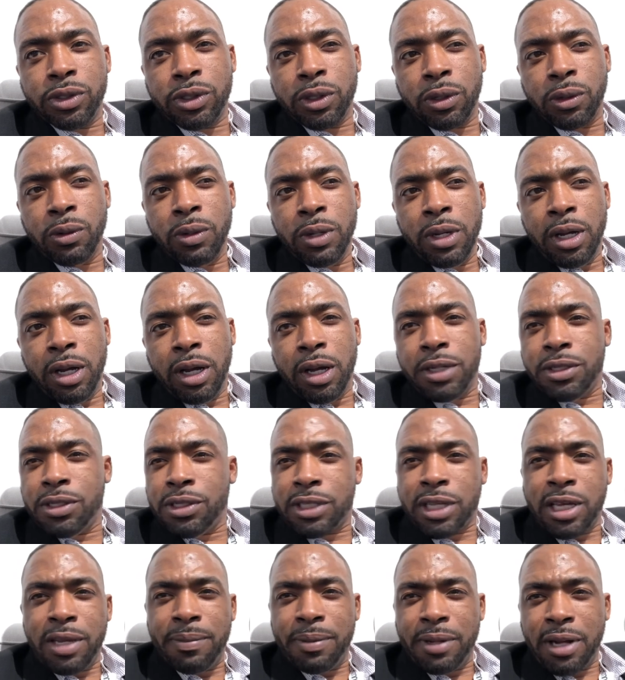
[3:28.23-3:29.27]
So uh,
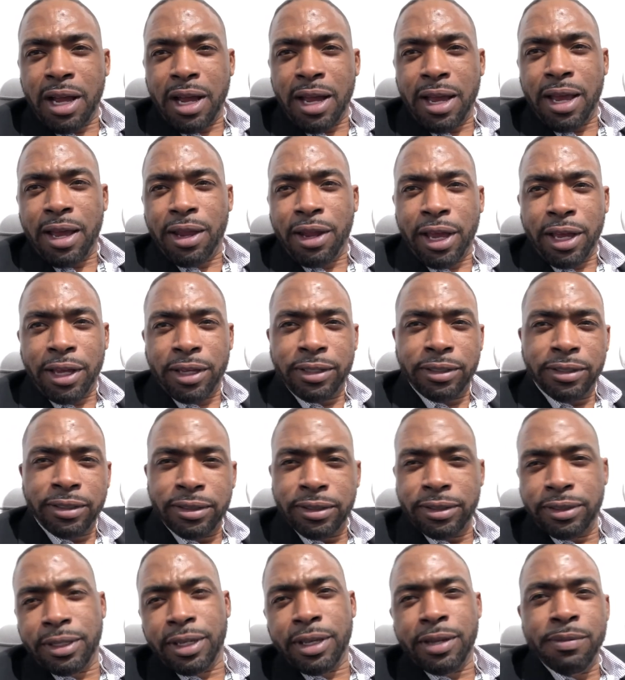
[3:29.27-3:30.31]
just keep an eye out, like
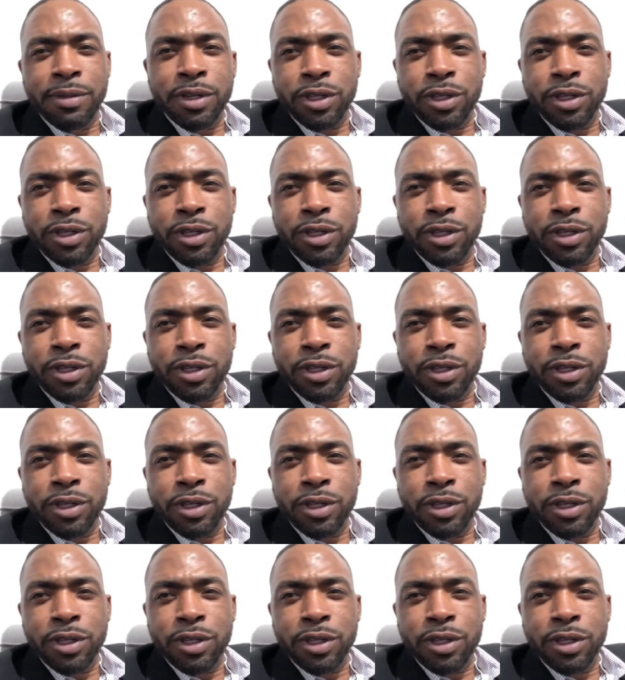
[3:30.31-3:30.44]
in